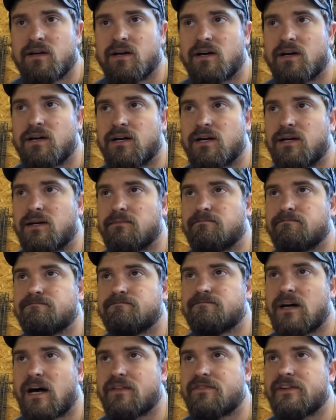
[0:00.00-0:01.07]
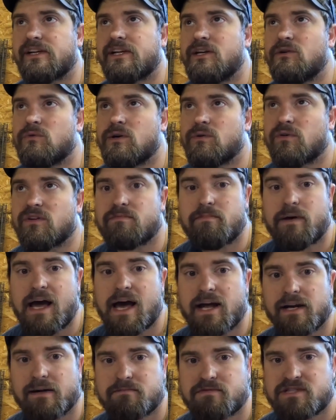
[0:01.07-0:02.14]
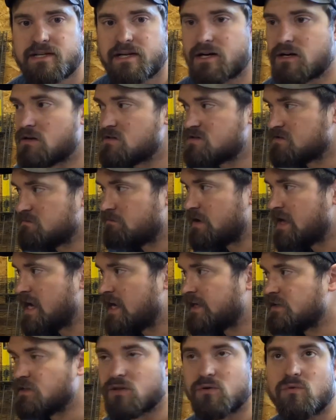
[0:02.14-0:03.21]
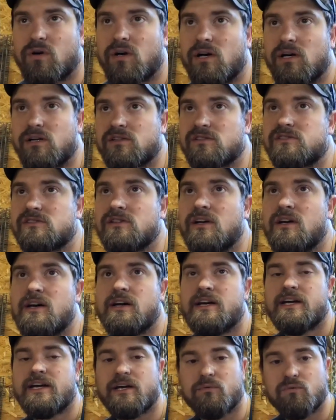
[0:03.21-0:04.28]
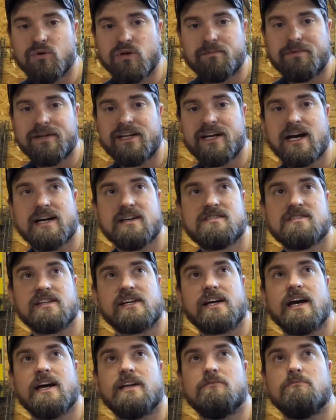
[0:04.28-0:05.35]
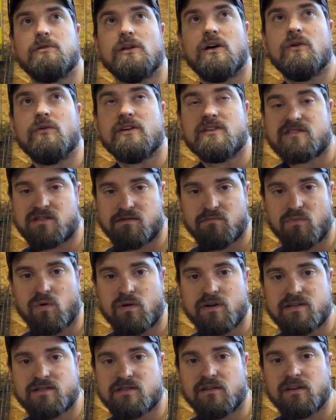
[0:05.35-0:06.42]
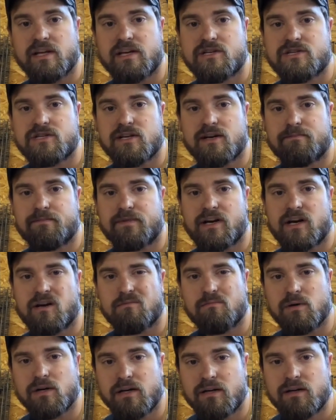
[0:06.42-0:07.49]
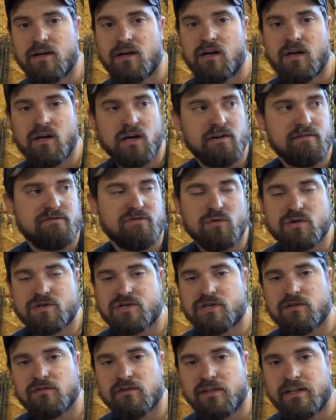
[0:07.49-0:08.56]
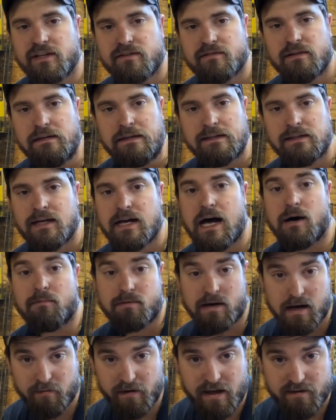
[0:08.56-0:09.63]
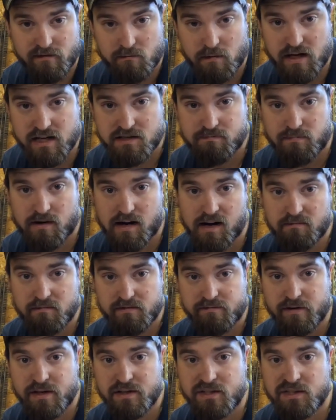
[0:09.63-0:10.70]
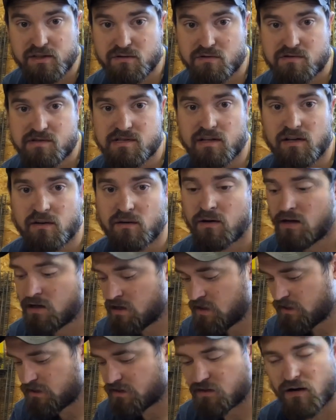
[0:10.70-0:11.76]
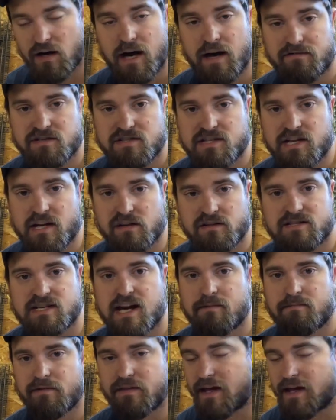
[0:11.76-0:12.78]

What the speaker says: I think he went with bat upstairs and bat in the walls. It would be nice to kind of blow in some more insulation up there, but unfortunately, I'll probably have a mice problem if I do. So, you know, I'll have to stay on top of